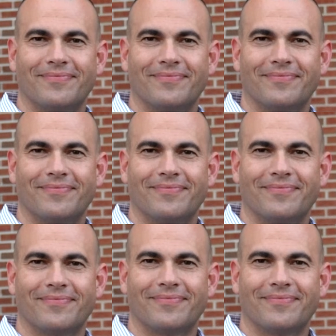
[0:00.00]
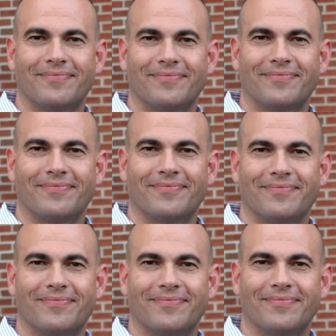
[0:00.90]

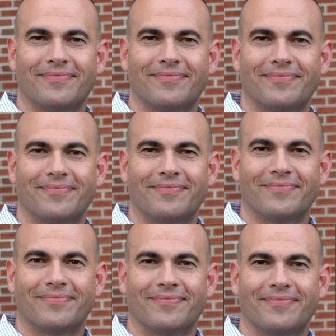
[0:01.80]
Nobody speaks.